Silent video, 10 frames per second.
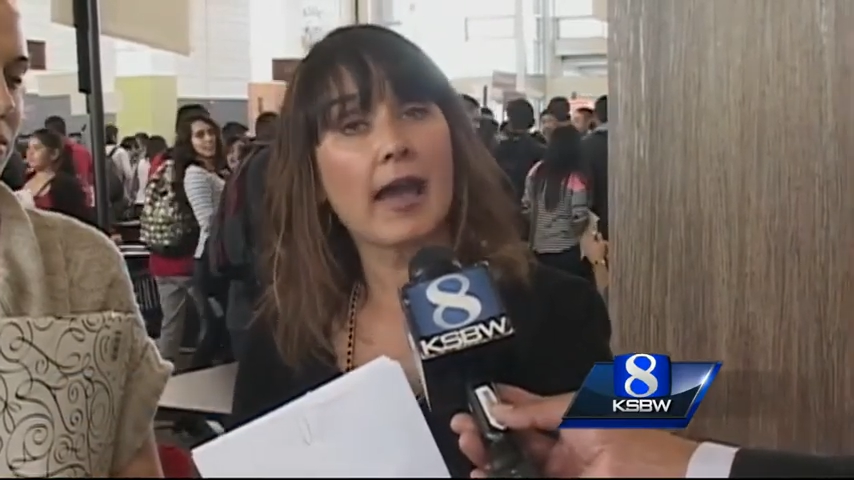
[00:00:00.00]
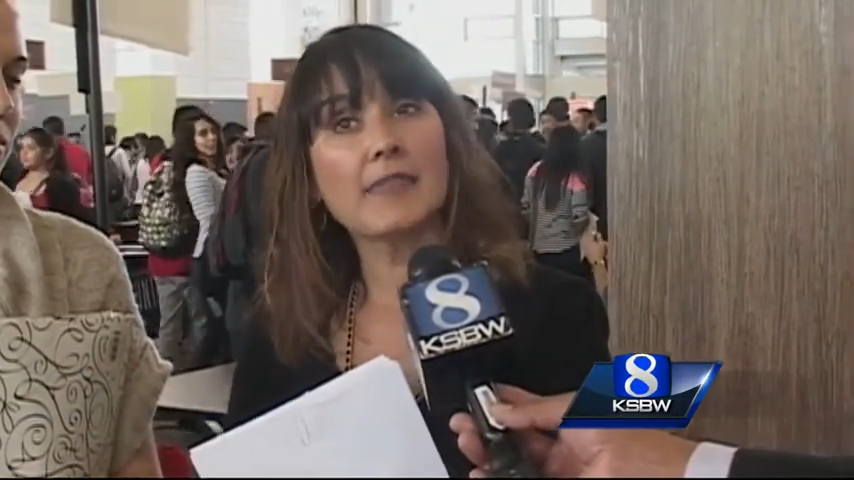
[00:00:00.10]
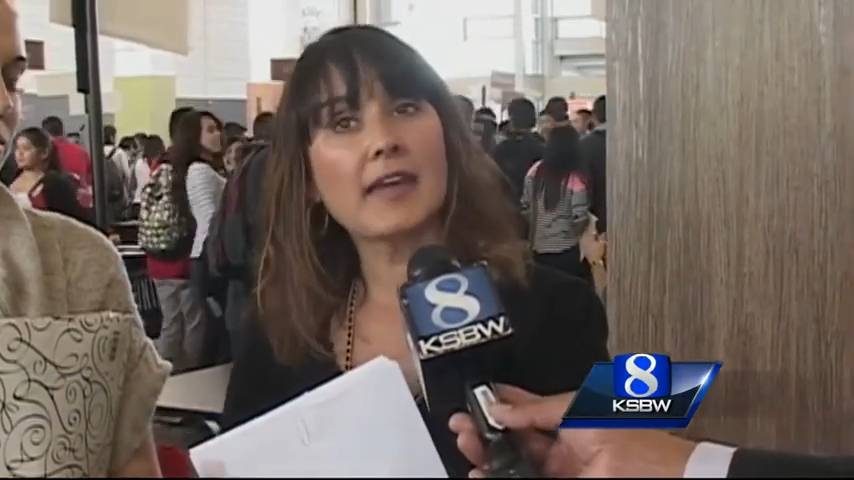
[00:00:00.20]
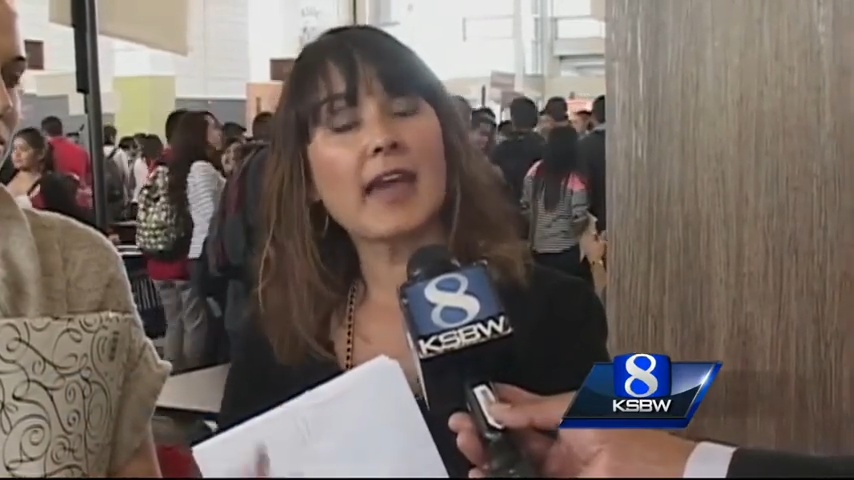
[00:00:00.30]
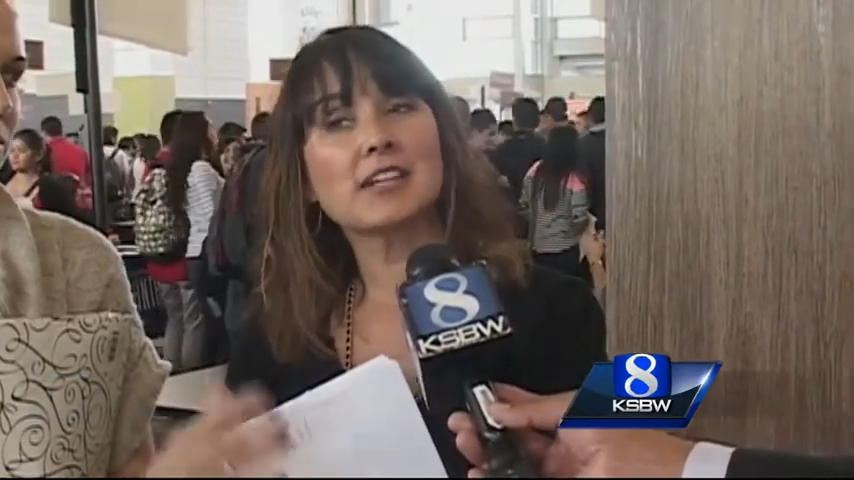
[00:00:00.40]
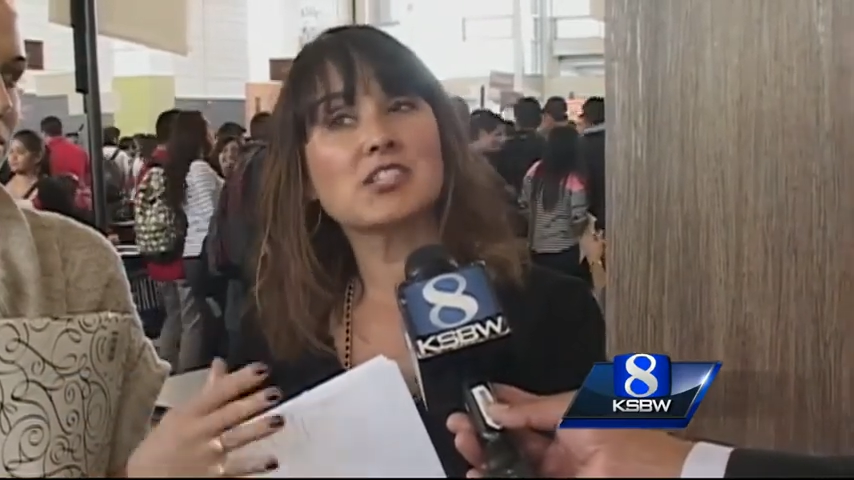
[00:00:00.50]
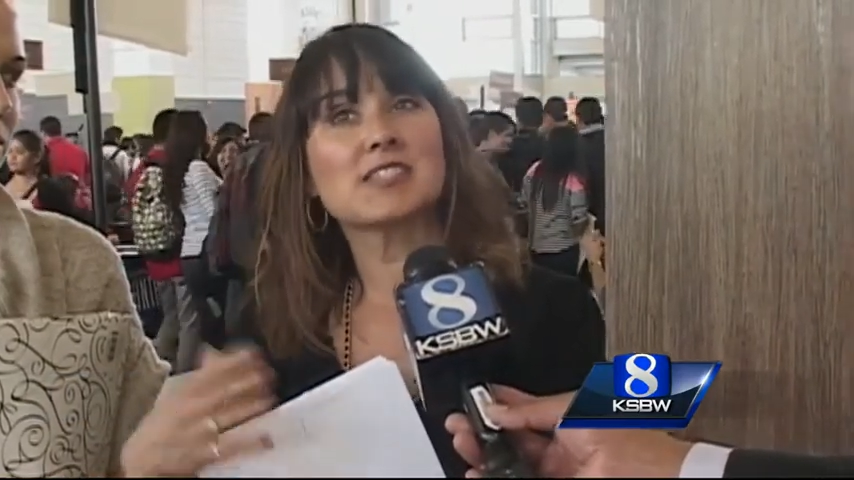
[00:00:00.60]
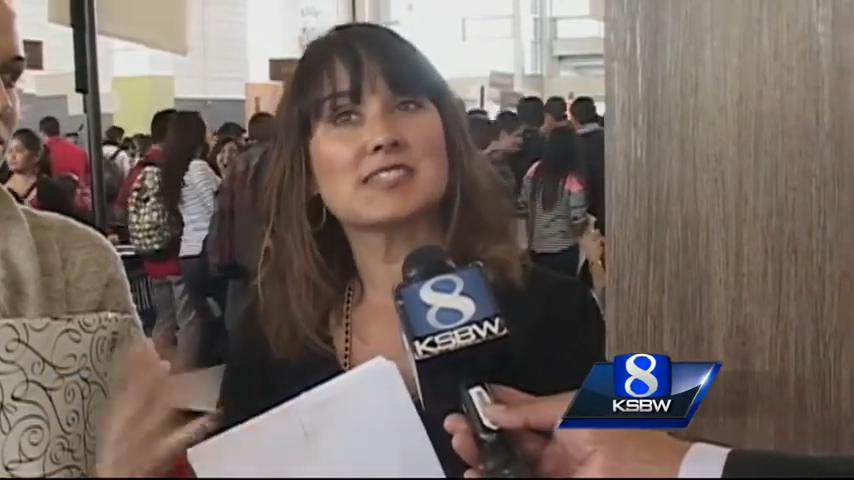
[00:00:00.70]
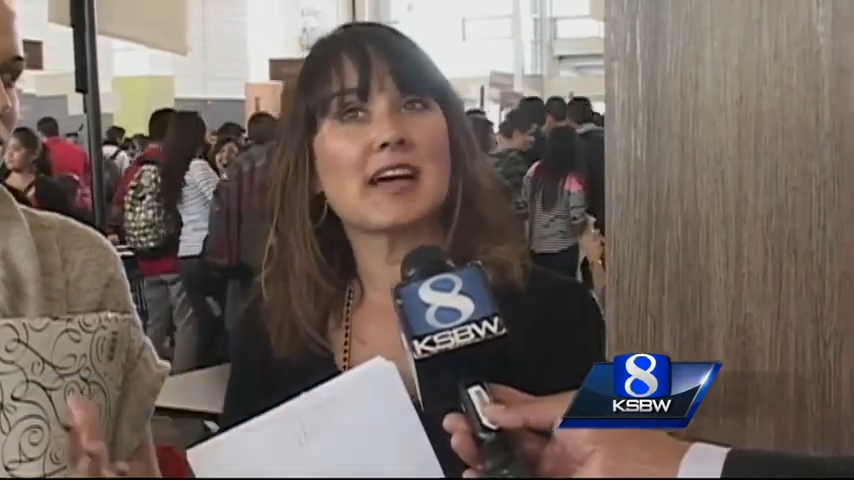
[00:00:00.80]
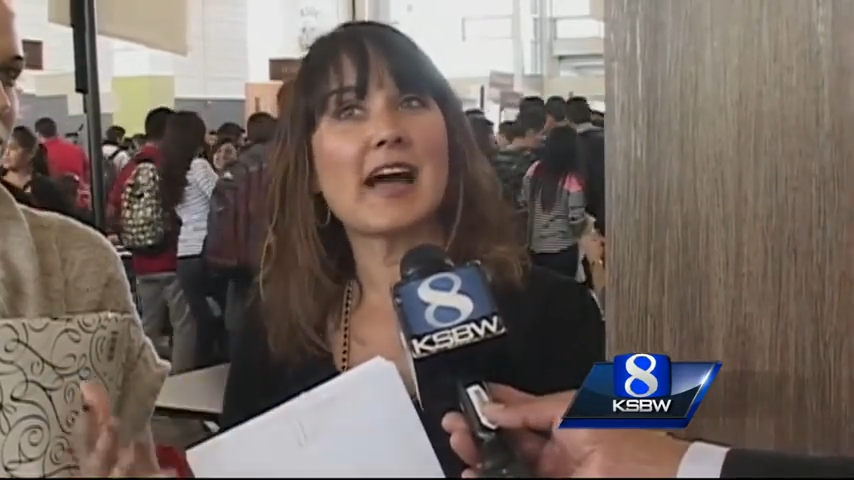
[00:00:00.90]
And they can't
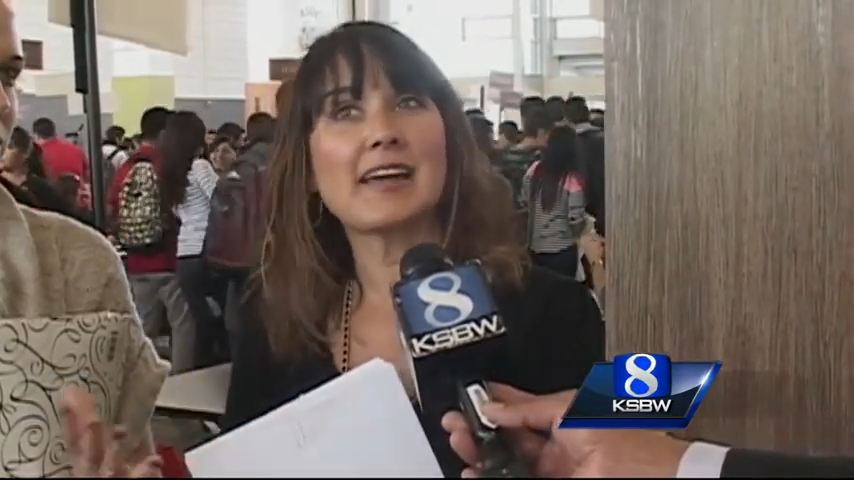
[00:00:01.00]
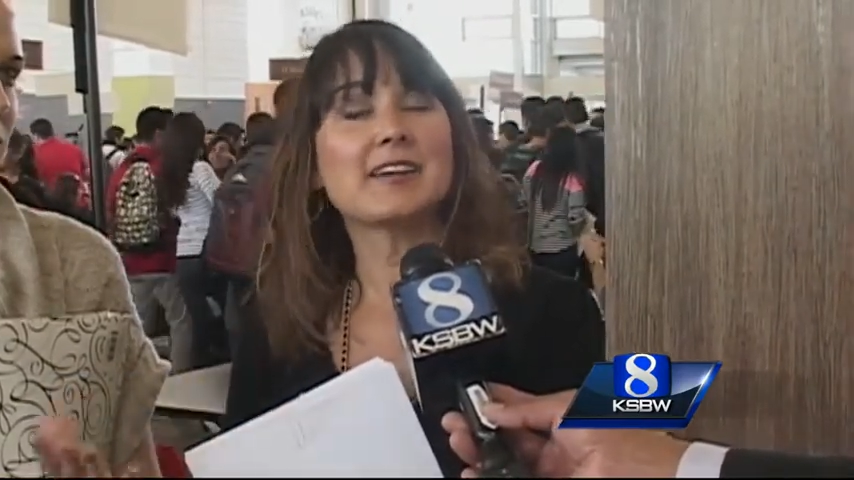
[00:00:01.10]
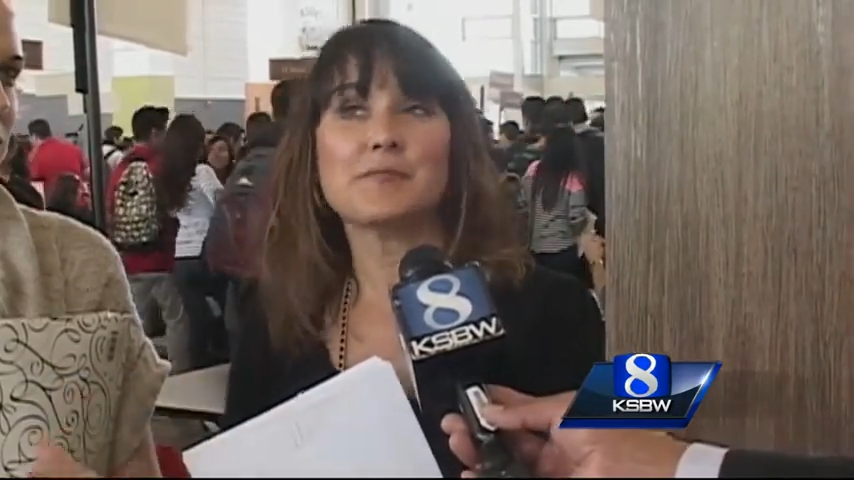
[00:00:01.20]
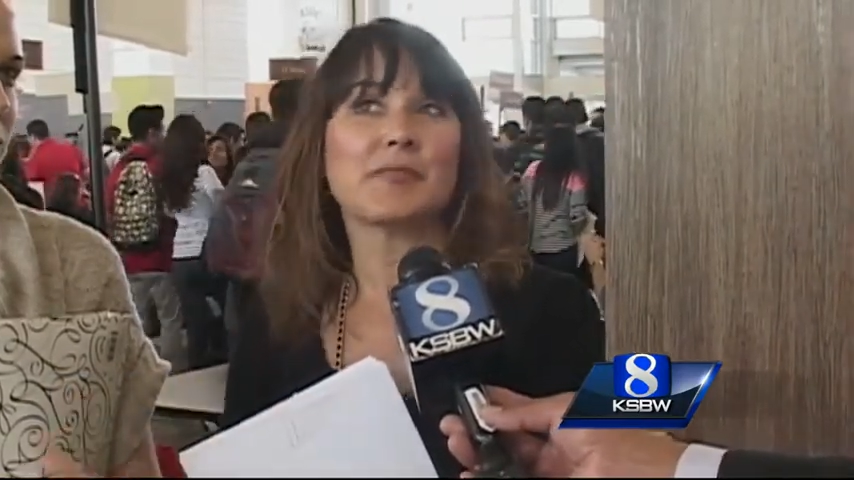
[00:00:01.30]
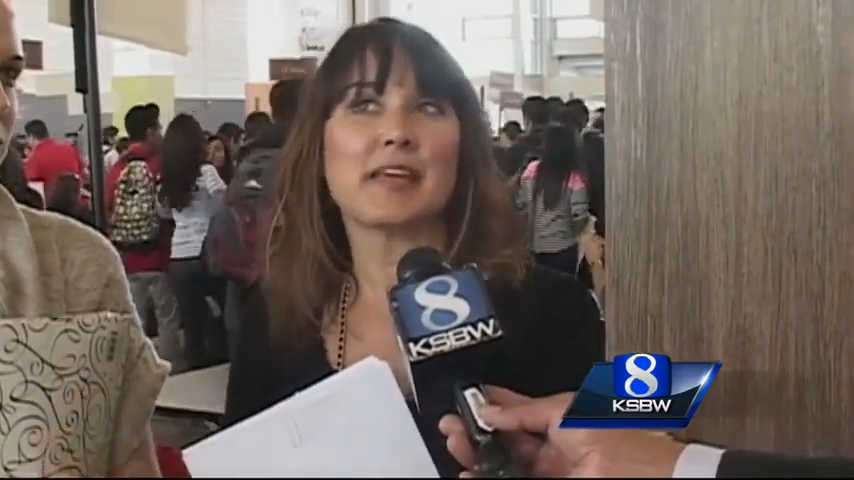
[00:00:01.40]
just decide,